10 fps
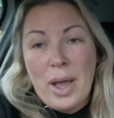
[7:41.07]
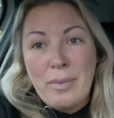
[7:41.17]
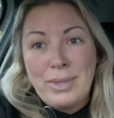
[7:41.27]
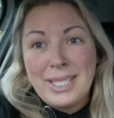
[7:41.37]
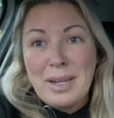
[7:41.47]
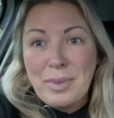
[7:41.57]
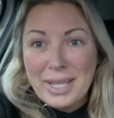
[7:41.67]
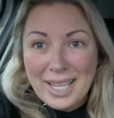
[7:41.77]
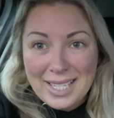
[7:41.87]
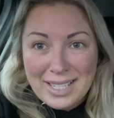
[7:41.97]
Um, does
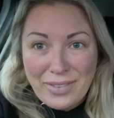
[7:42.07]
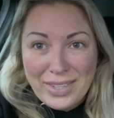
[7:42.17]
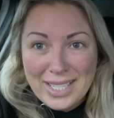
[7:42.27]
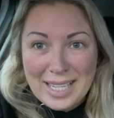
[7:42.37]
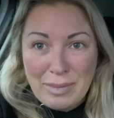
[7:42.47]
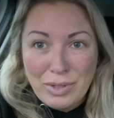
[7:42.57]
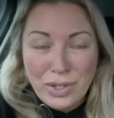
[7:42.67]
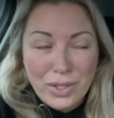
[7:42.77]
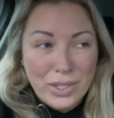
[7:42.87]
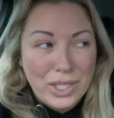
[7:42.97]
anybody else have these same
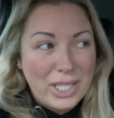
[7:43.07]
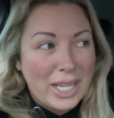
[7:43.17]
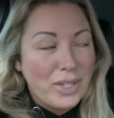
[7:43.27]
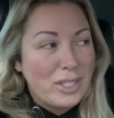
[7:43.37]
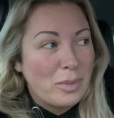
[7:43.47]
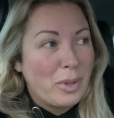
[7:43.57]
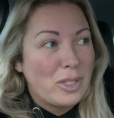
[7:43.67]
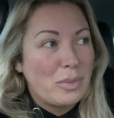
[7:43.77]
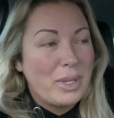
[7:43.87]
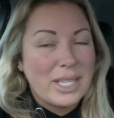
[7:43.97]
struggles? January is
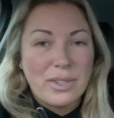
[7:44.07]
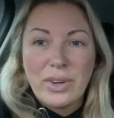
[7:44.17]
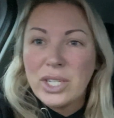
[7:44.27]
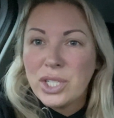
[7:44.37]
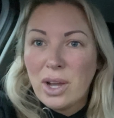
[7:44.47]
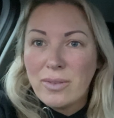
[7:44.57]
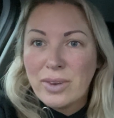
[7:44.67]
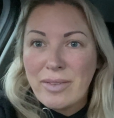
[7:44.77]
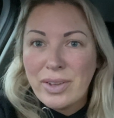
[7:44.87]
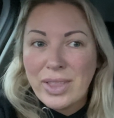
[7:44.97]
supposed to be this fresh start
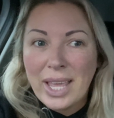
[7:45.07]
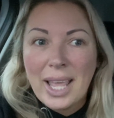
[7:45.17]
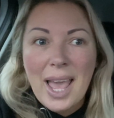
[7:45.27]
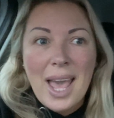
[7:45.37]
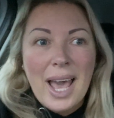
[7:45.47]
for everything.